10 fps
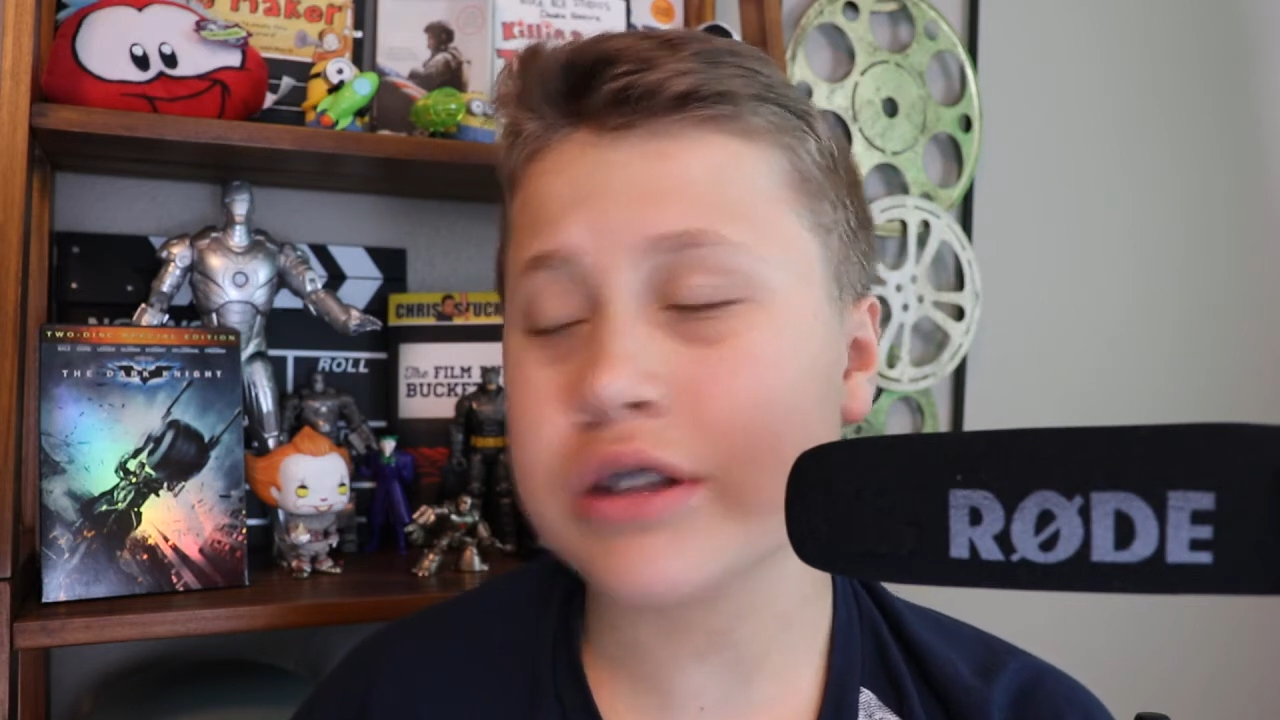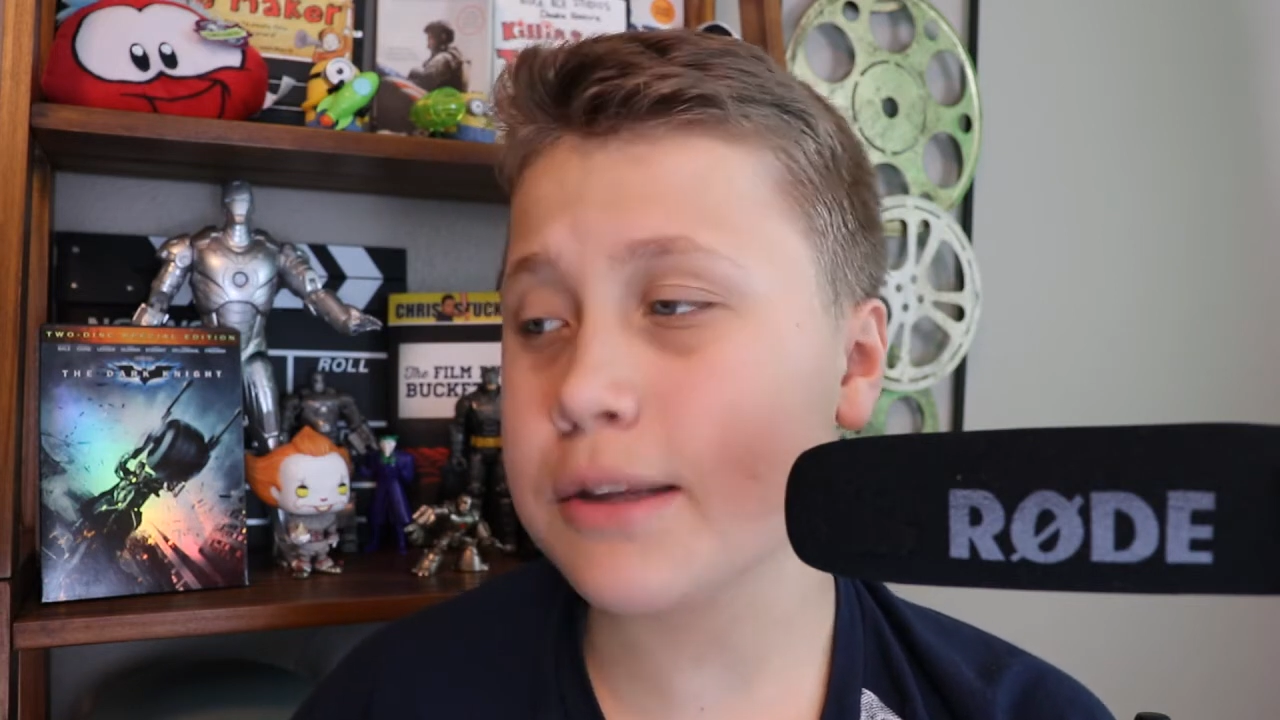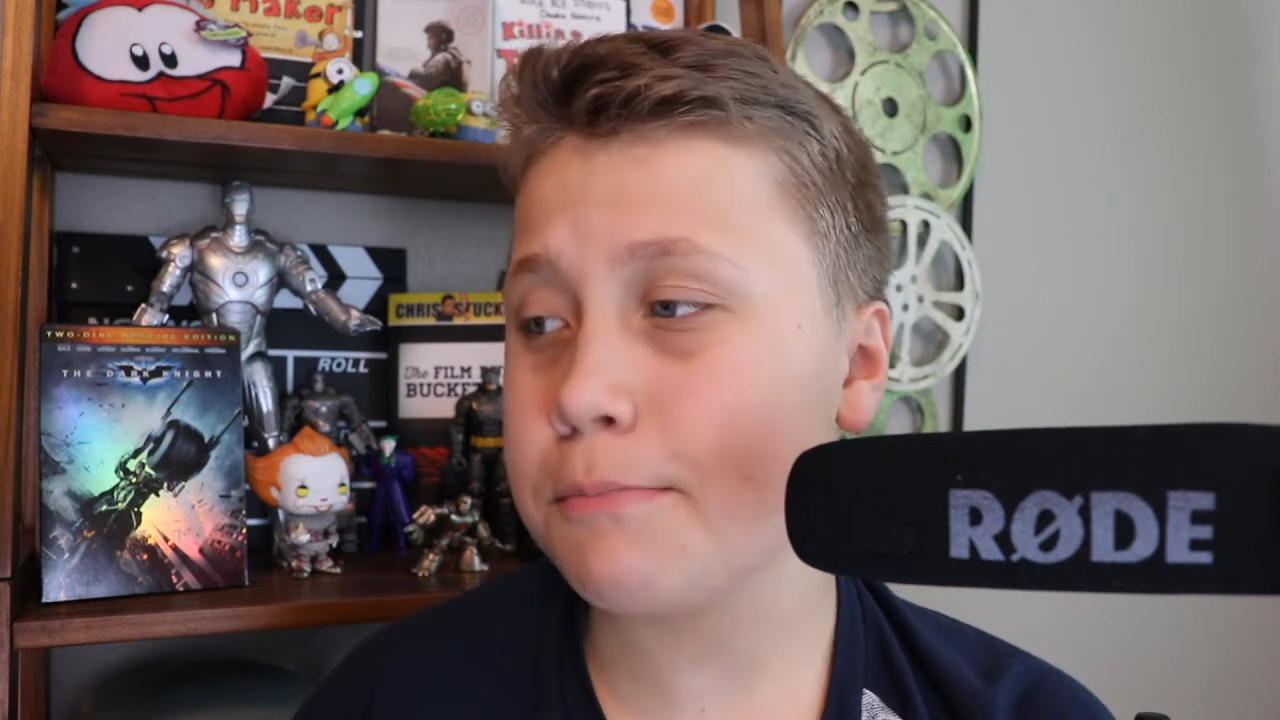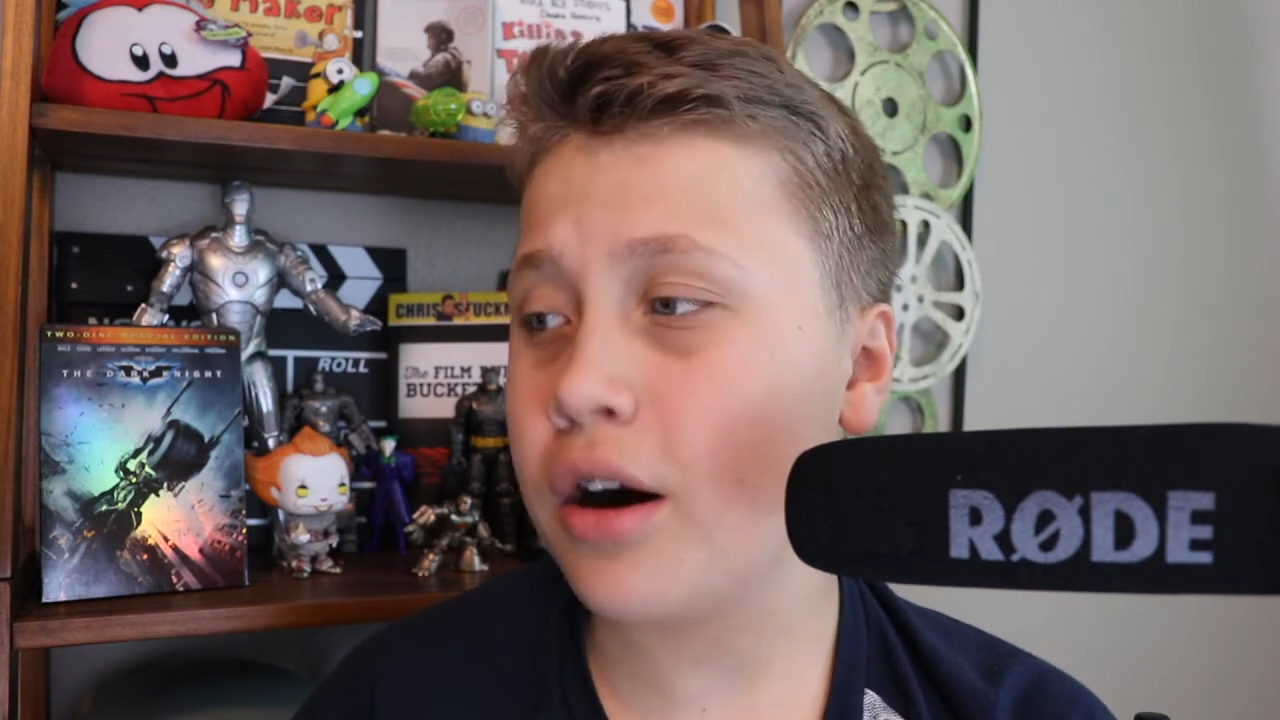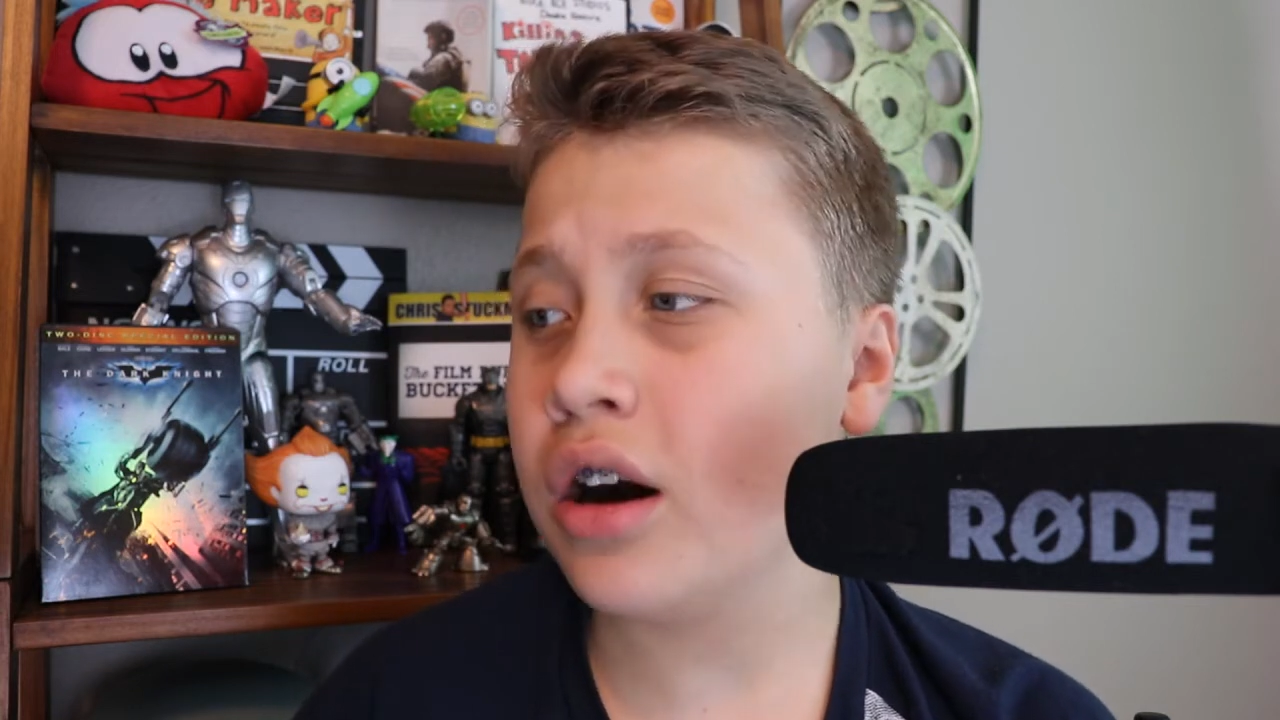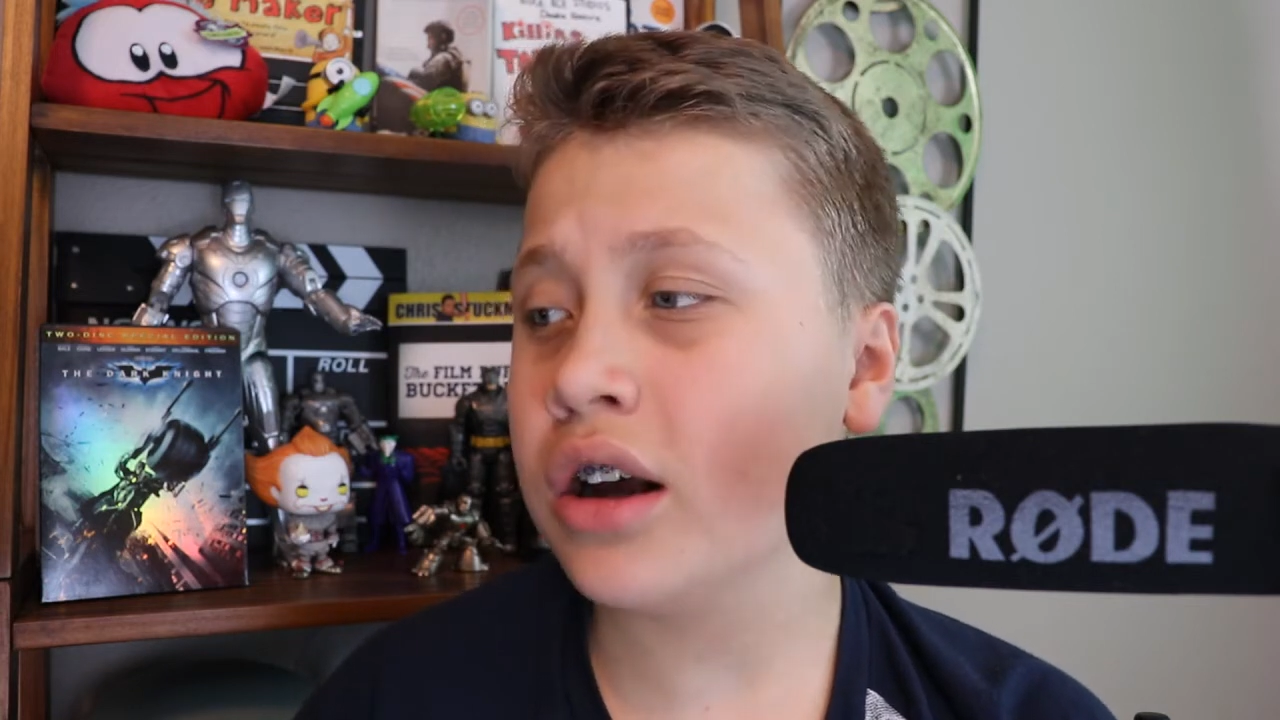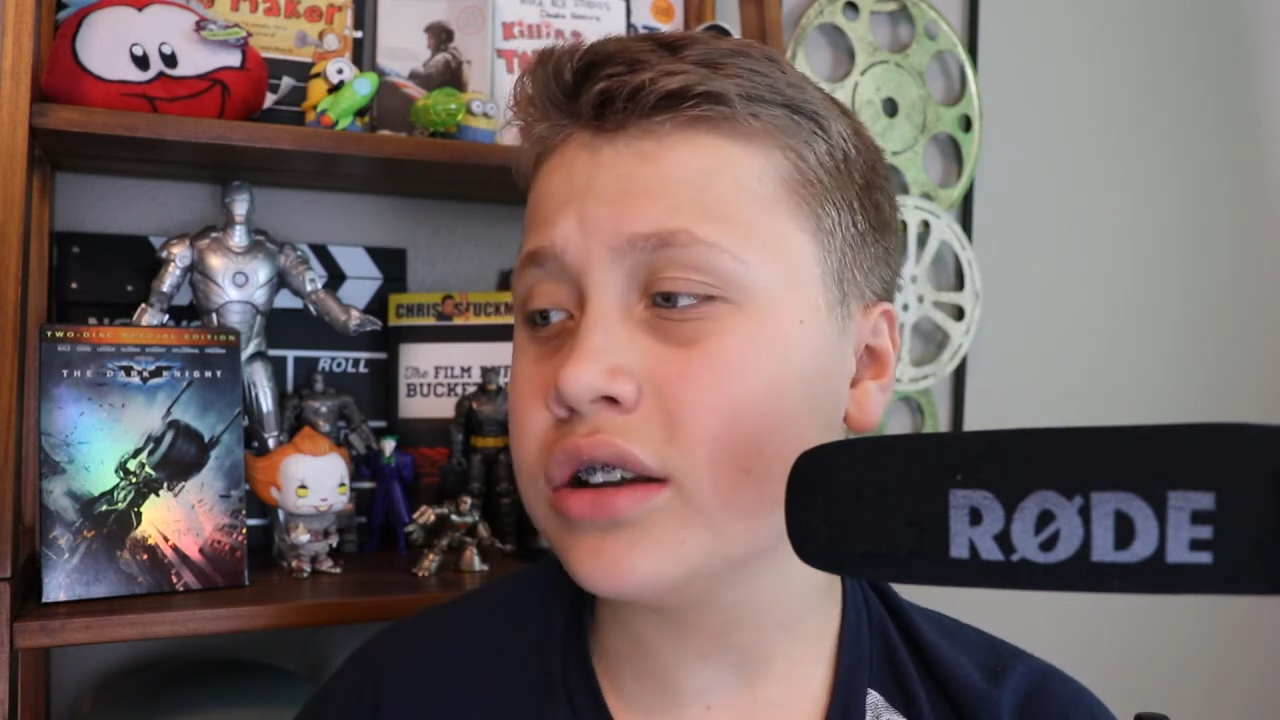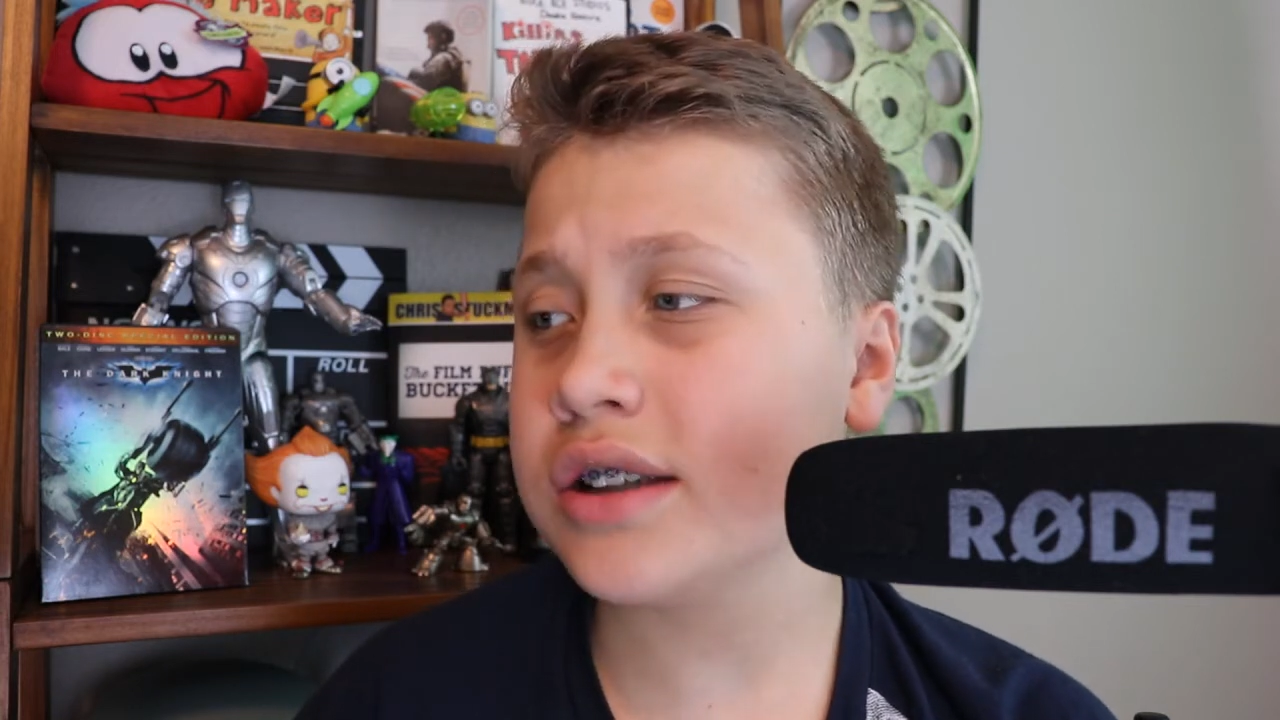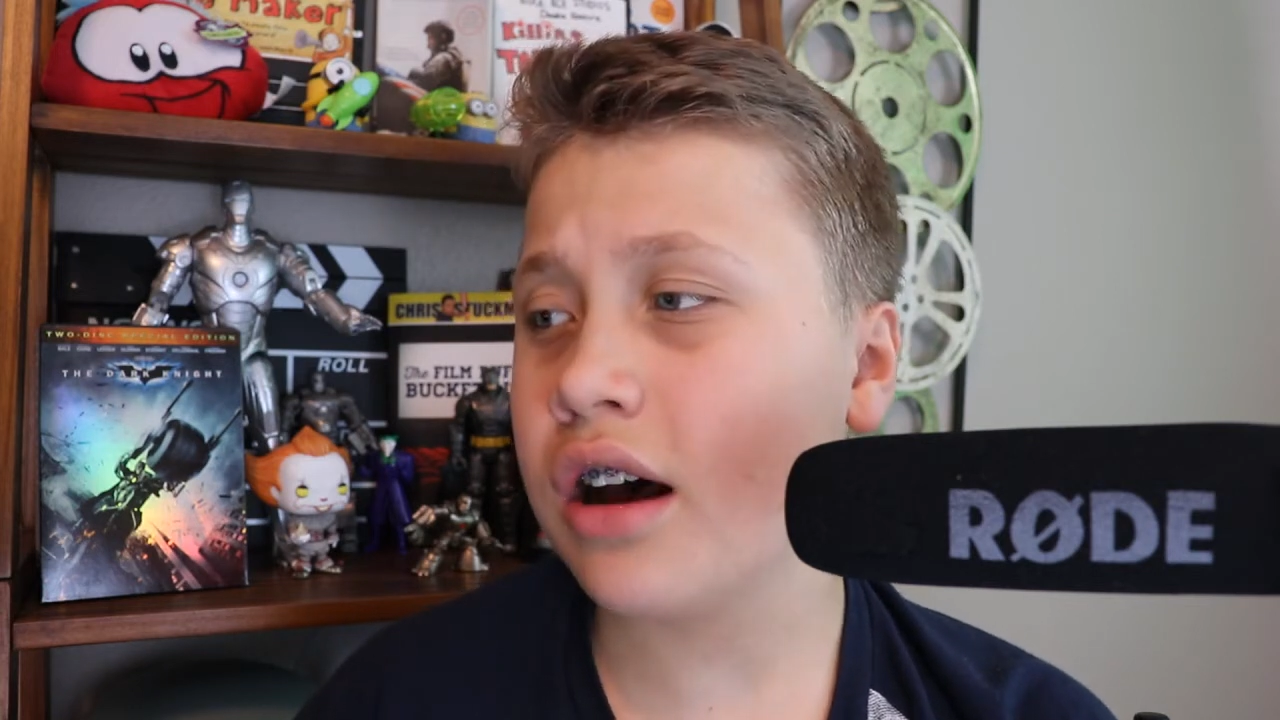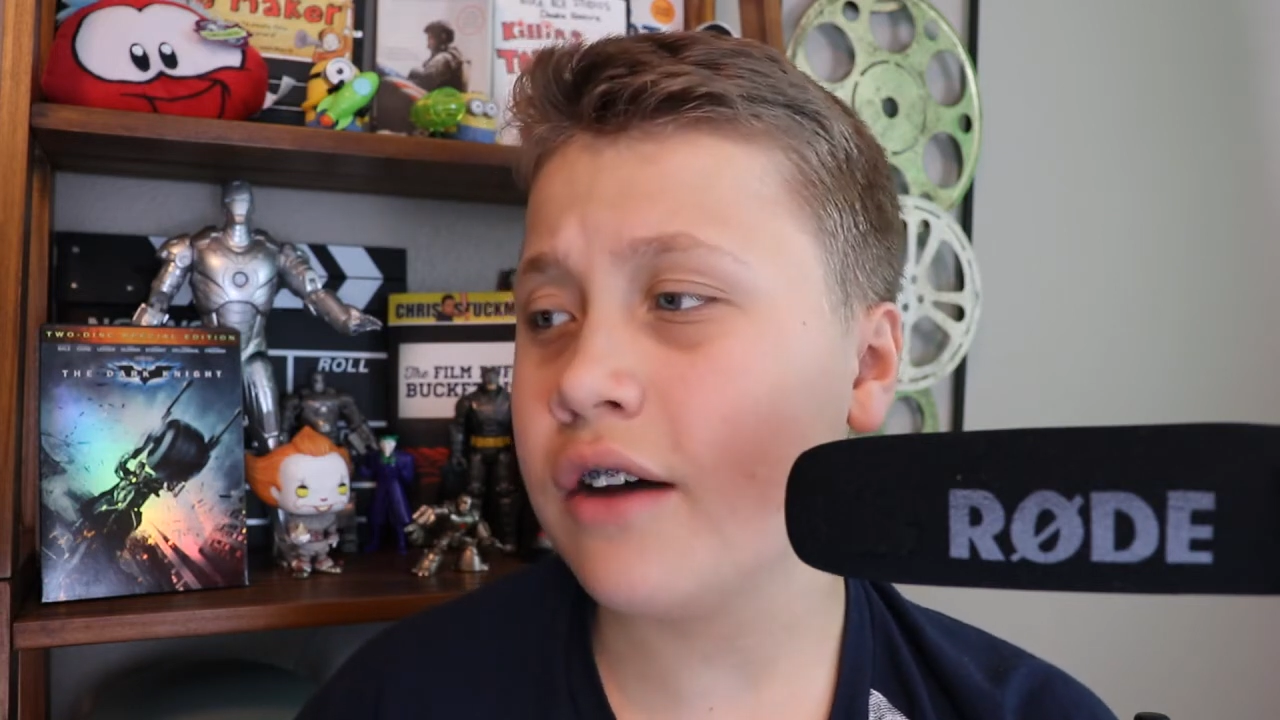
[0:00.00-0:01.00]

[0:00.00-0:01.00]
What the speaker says: What's the box